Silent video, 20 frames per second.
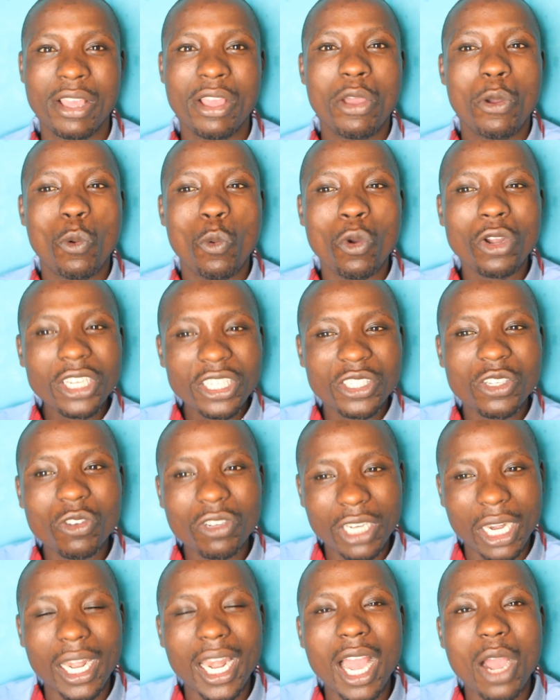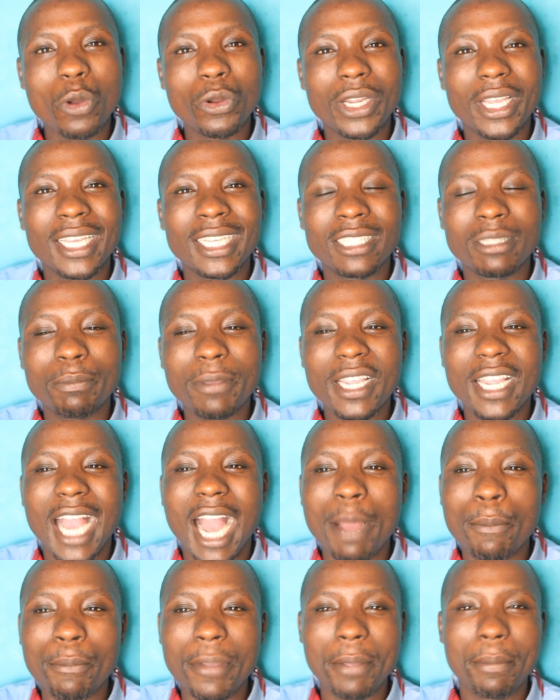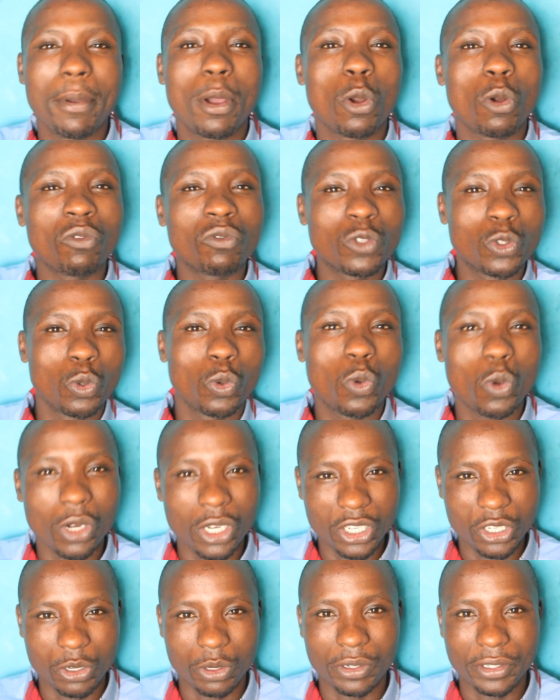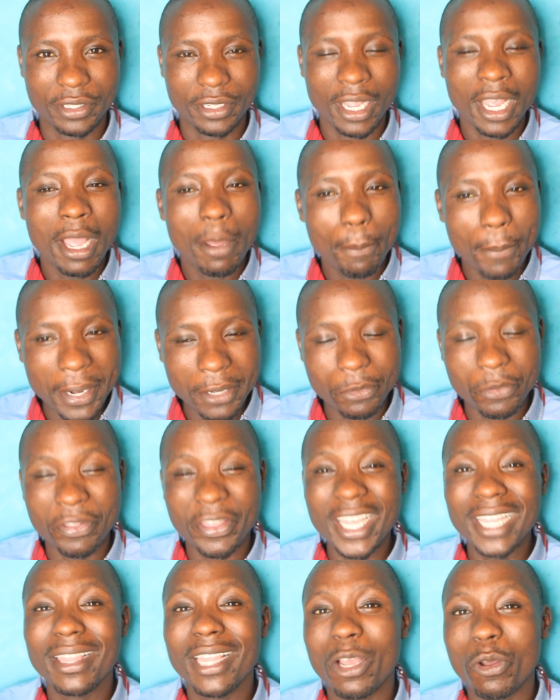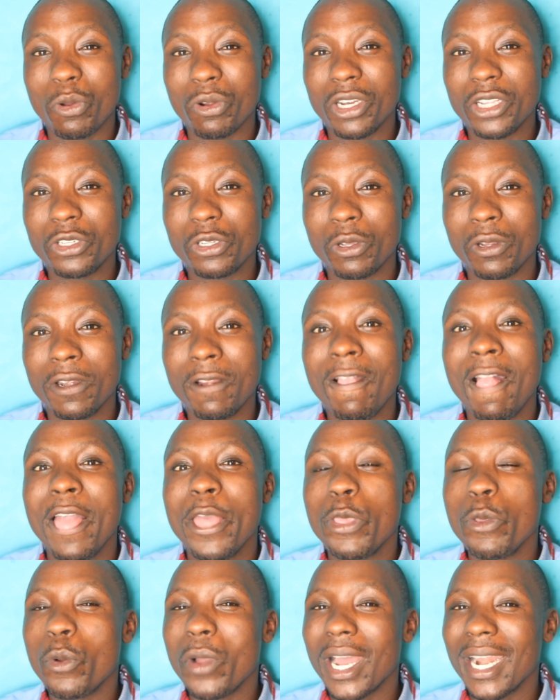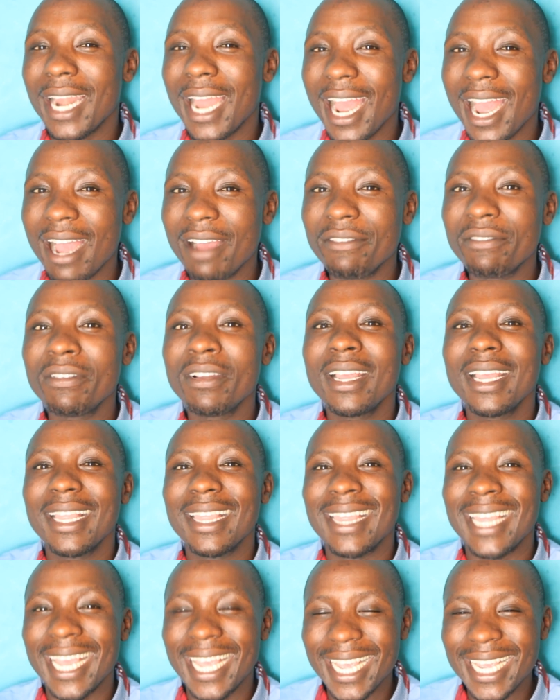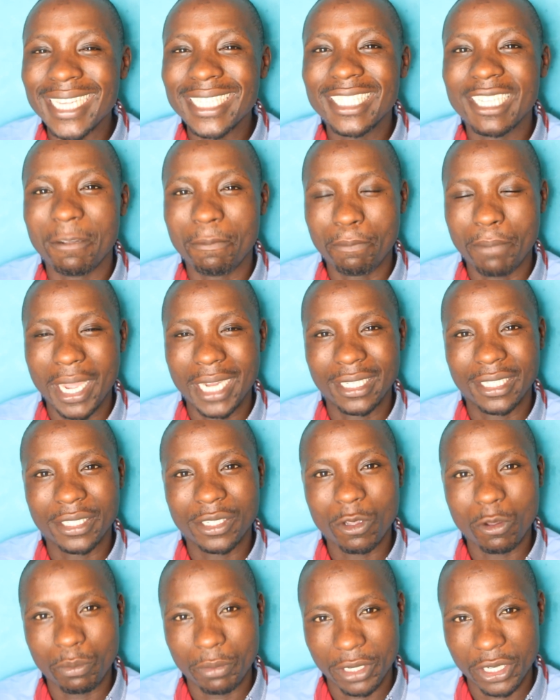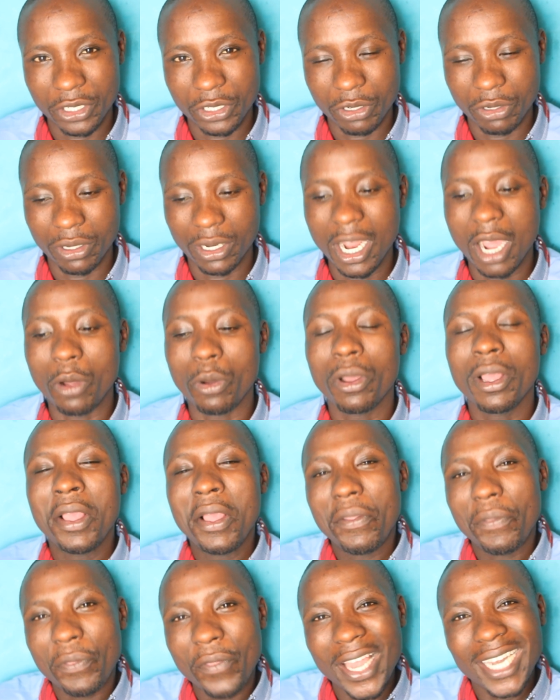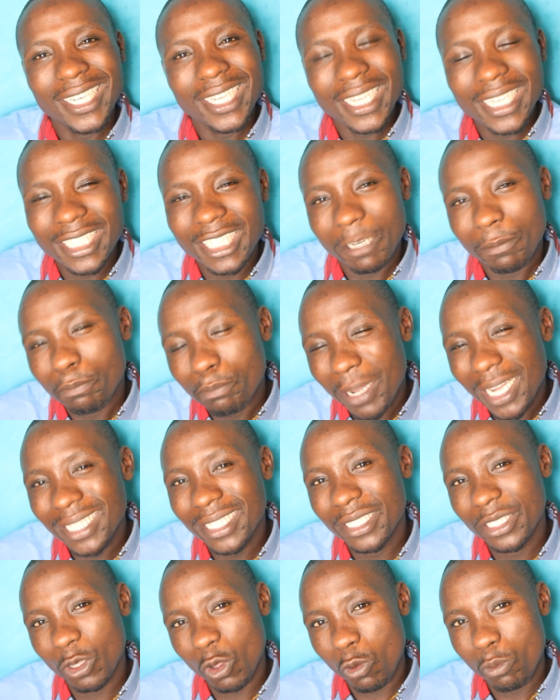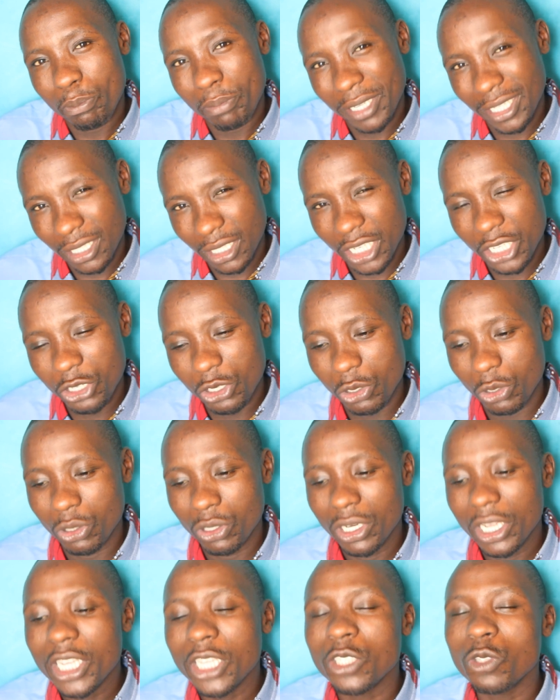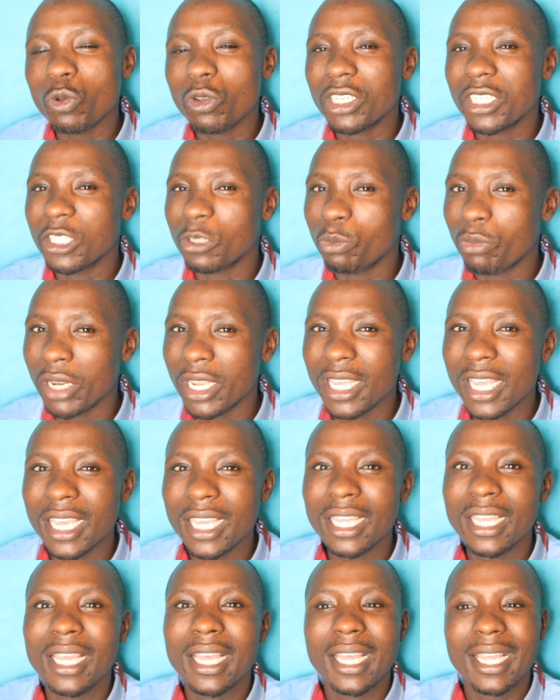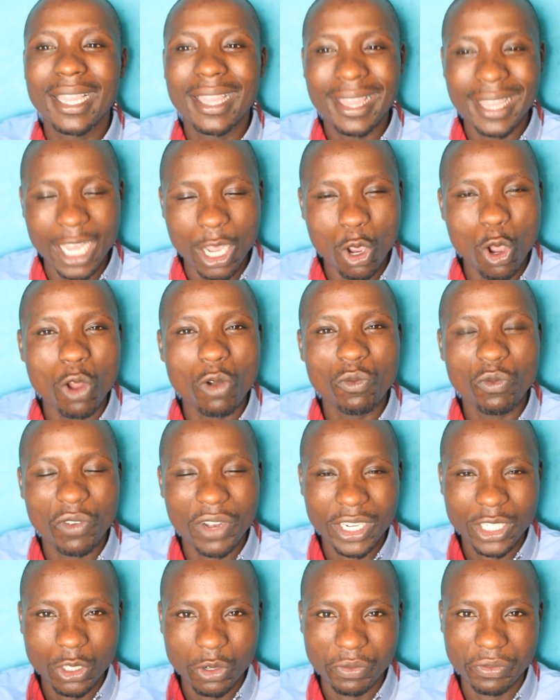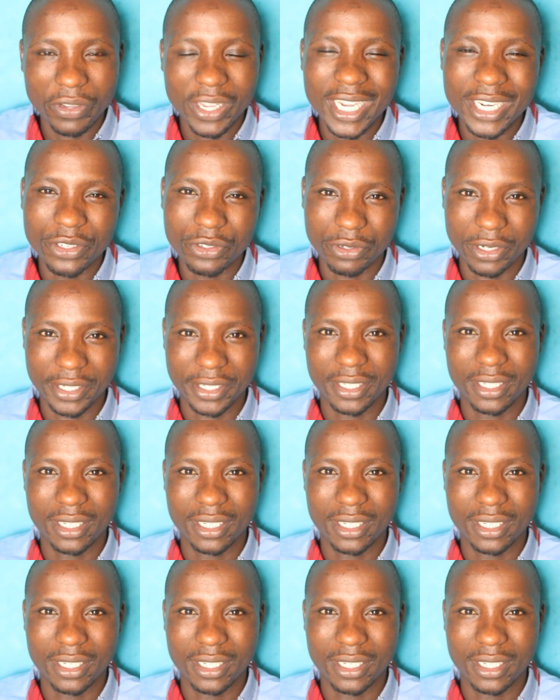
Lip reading: What is not allowed is being a member of two coalitions. But within the coalition, you can have the inter-parties competition. Now, that inter-parties competition is what is bringing the conflict of interest.